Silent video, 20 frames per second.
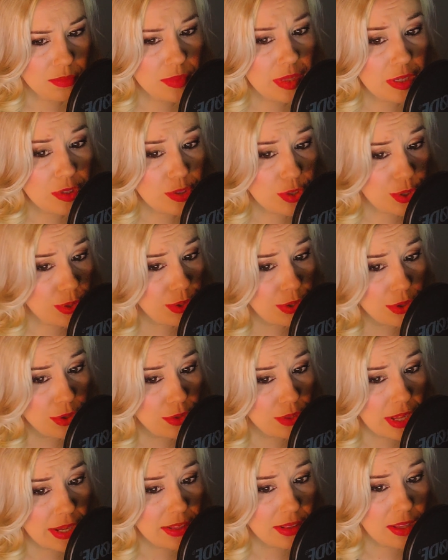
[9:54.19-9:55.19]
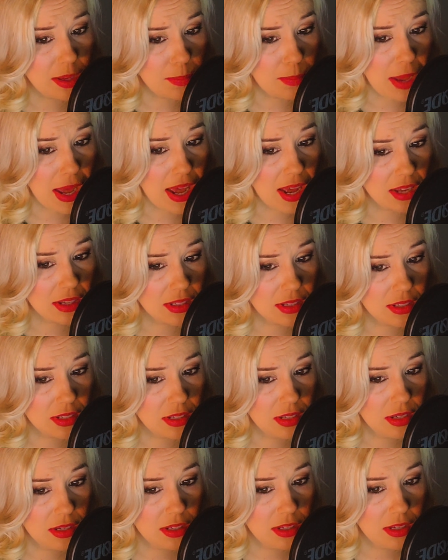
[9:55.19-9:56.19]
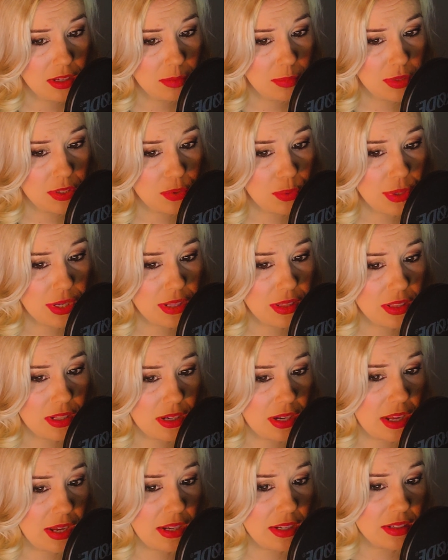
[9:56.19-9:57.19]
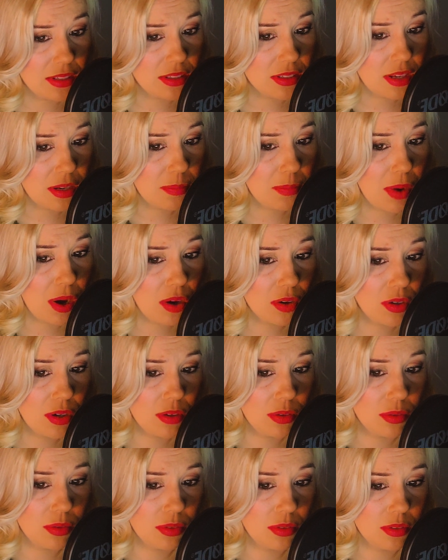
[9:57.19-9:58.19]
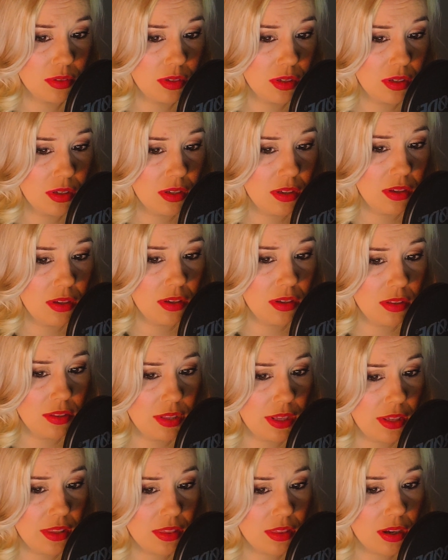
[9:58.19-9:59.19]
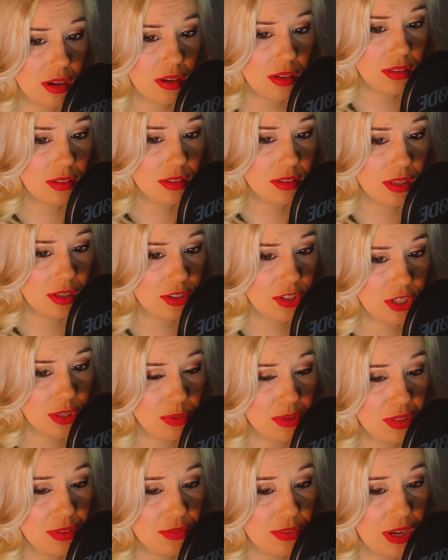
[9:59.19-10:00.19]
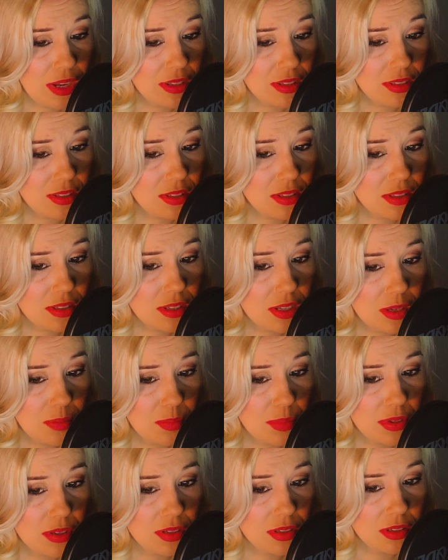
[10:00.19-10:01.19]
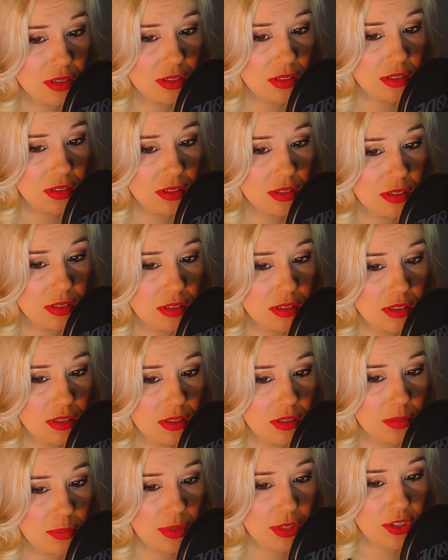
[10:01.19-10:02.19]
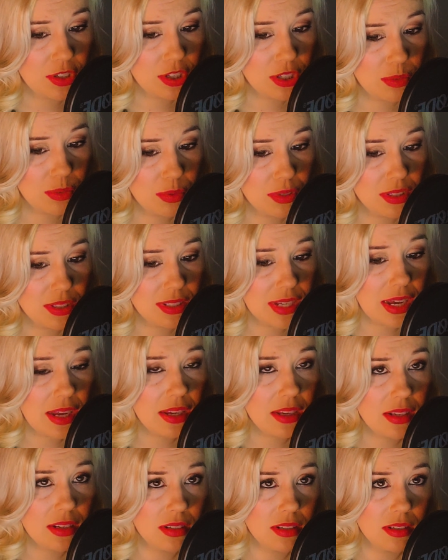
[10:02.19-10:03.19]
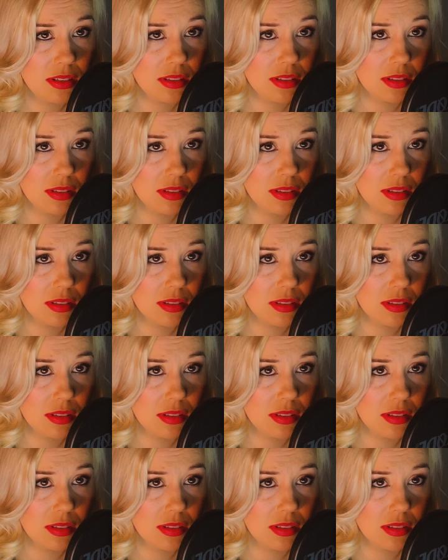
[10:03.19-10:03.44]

They took her lightly back between the night and morrow. They thought that she was fast asleep, but she was dead